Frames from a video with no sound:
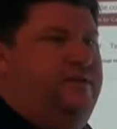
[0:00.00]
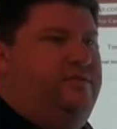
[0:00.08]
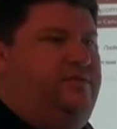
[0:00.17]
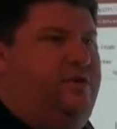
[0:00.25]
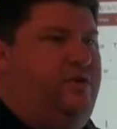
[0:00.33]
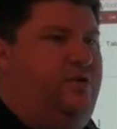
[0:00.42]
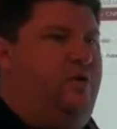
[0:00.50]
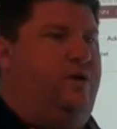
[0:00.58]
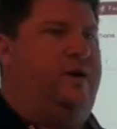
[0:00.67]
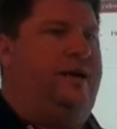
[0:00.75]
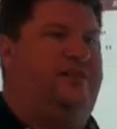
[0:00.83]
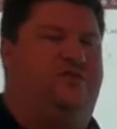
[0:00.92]

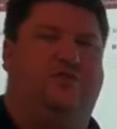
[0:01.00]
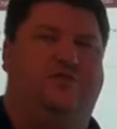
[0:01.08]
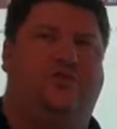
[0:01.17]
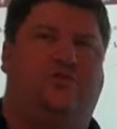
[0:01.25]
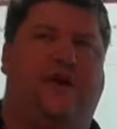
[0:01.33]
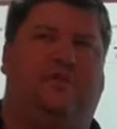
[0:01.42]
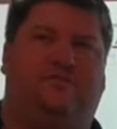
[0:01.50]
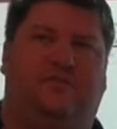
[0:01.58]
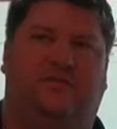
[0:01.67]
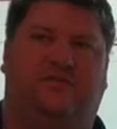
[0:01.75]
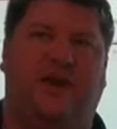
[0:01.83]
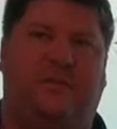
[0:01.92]
So as soon as you
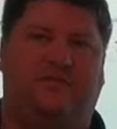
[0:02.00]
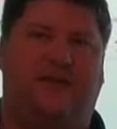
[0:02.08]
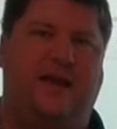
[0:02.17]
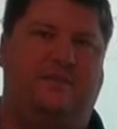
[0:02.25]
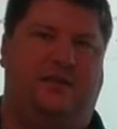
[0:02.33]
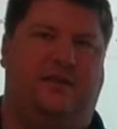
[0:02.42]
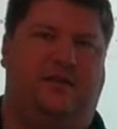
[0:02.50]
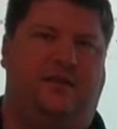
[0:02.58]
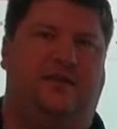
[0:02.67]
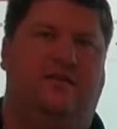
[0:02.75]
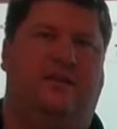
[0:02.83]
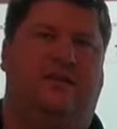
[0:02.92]
stop typing,
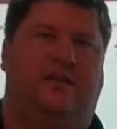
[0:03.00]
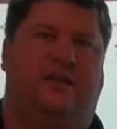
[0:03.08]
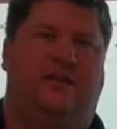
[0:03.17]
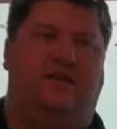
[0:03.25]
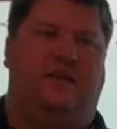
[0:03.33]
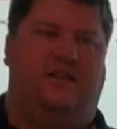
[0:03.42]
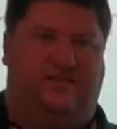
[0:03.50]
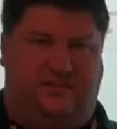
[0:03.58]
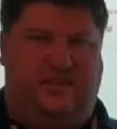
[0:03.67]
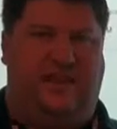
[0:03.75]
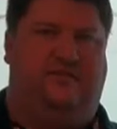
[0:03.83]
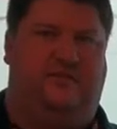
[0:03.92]
it
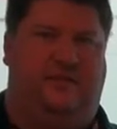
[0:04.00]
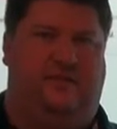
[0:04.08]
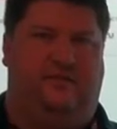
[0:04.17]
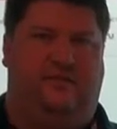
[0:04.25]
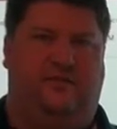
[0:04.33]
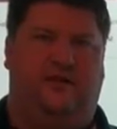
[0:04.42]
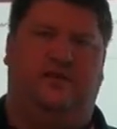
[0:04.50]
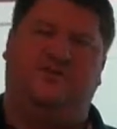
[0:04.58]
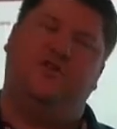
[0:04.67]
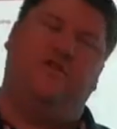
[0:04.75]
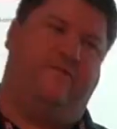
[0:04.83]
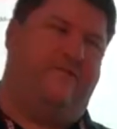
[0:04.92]
saves it. There is
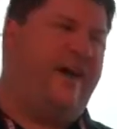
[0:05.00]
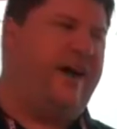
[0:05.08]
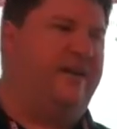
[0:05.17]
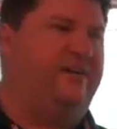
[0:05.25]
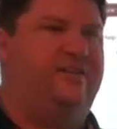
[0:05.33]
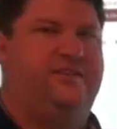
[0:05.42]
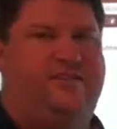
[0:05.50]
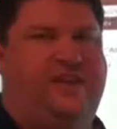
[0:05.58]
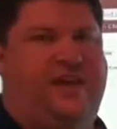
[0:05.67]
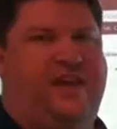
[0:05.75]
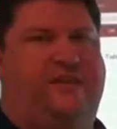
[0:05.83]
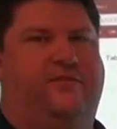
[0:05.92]
no file and
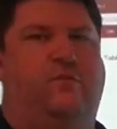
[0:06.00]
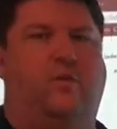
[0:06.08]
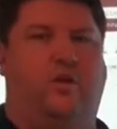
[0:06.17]
save and